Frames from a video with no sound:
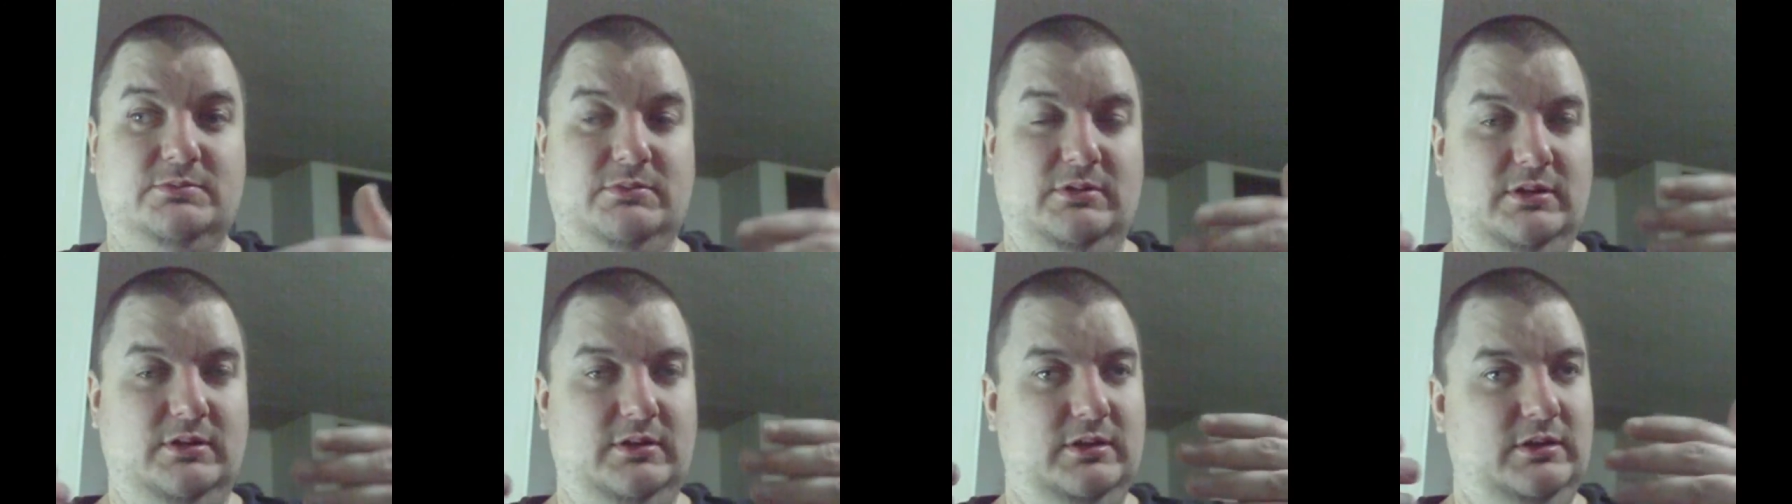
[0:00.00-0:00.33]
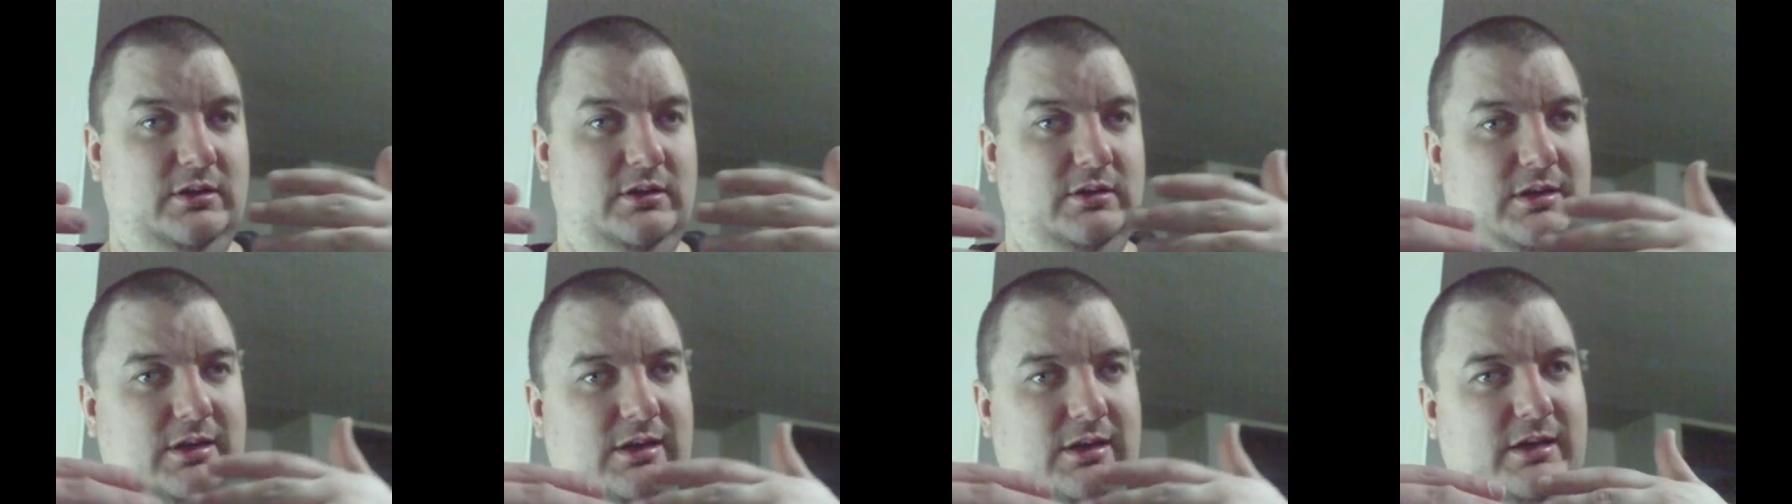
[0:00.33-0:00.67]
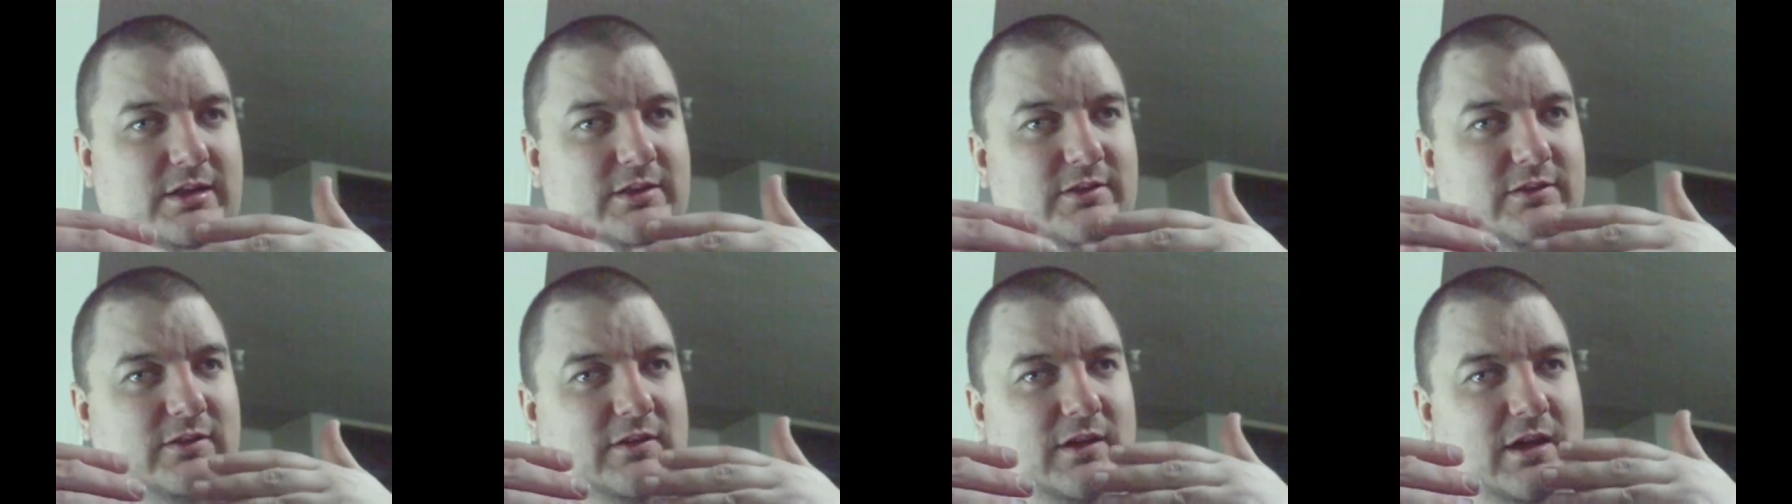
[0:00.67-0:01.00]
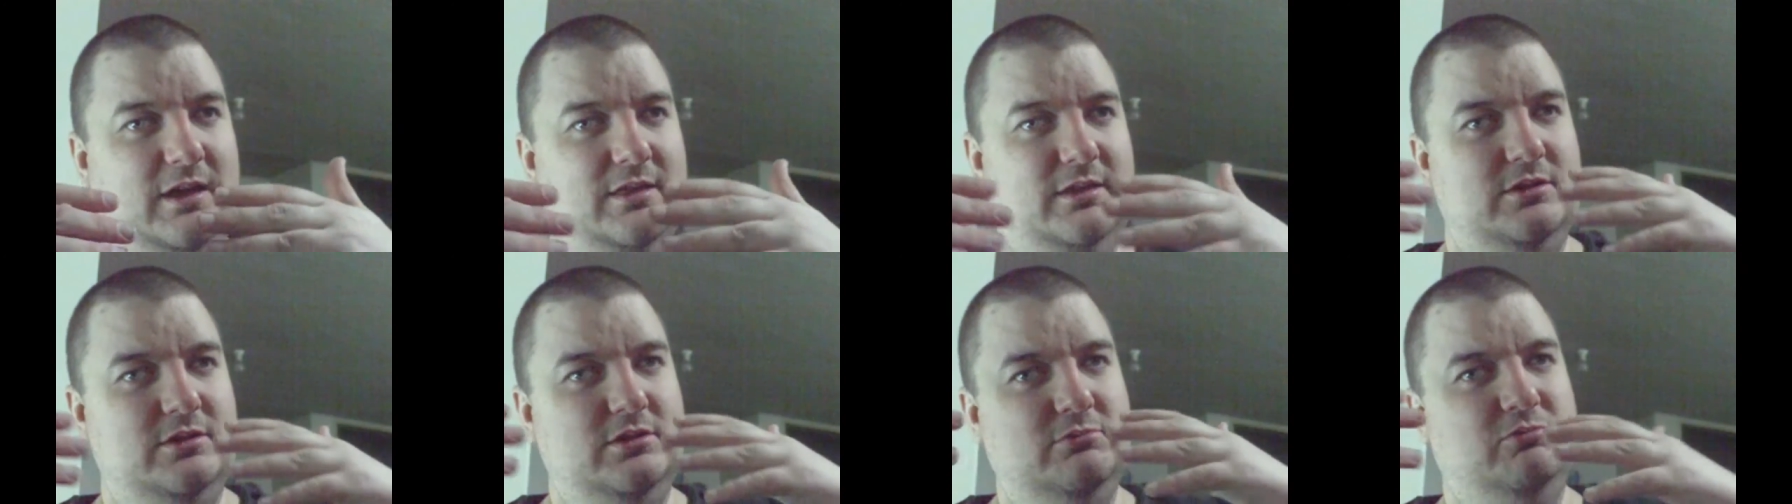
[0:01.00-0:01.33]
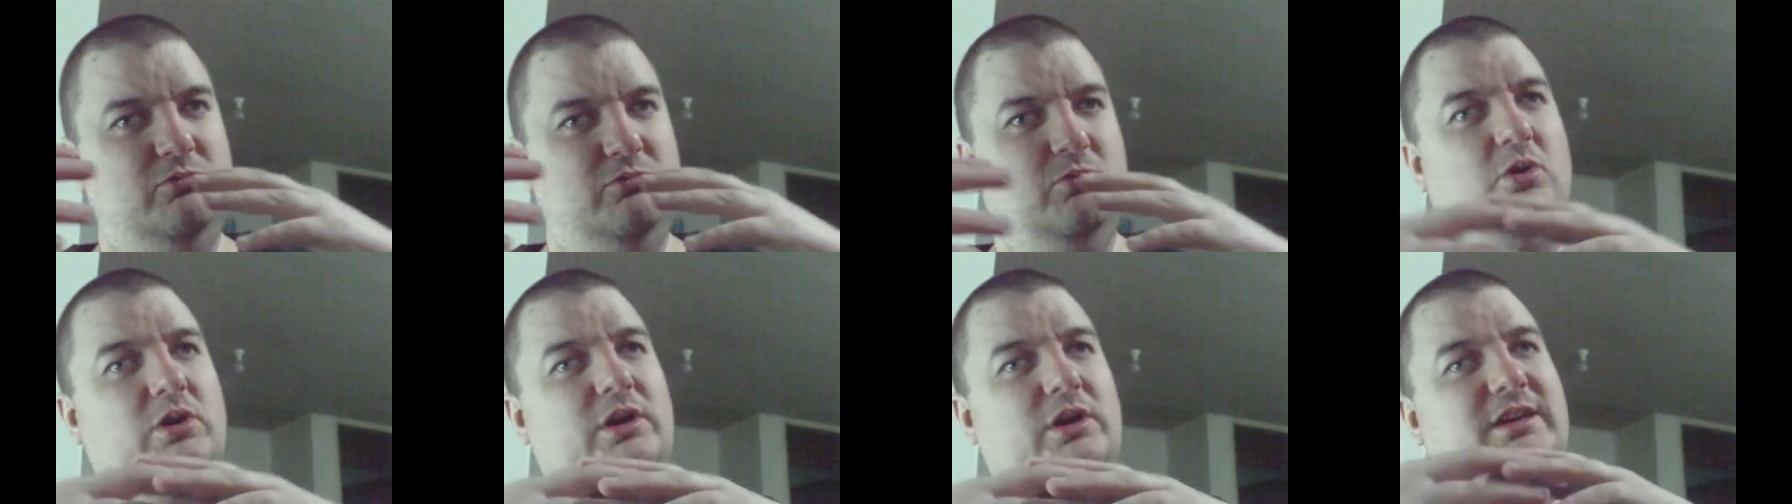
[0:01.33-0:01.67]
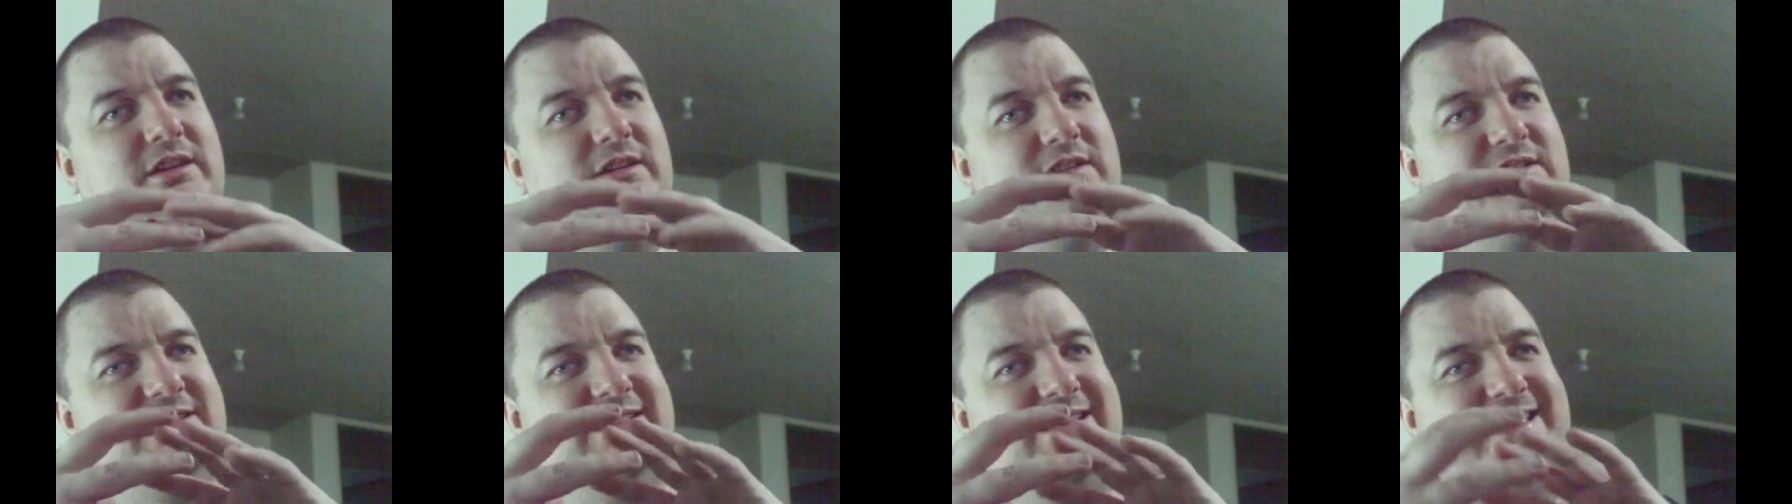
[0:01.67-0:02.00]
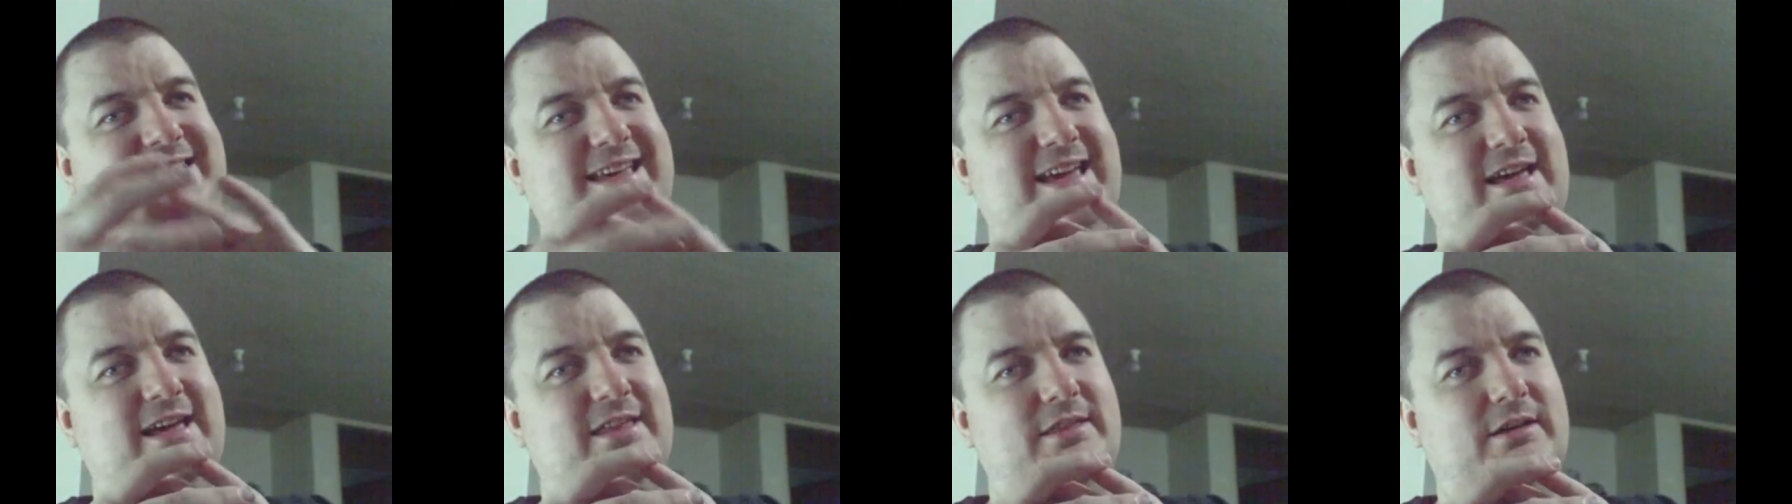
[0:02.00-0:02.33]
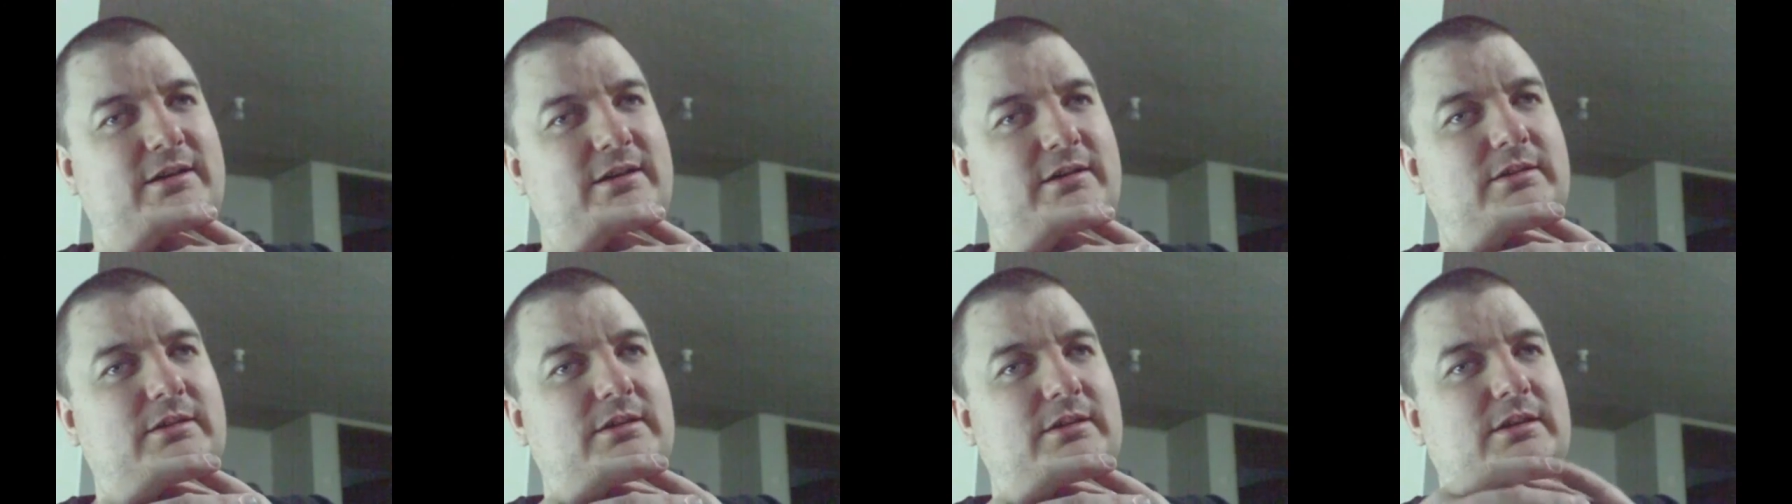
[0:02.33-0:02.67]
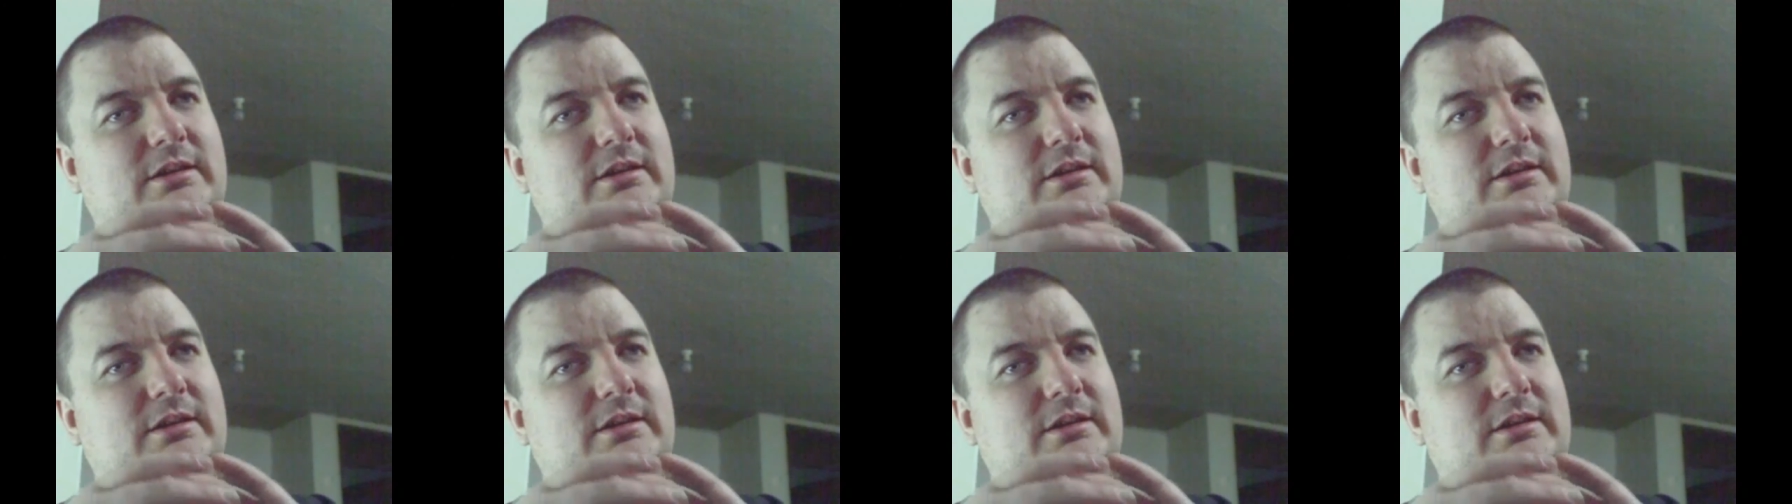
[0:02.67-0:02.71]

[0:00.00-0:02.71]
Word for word: You can't say that you're working together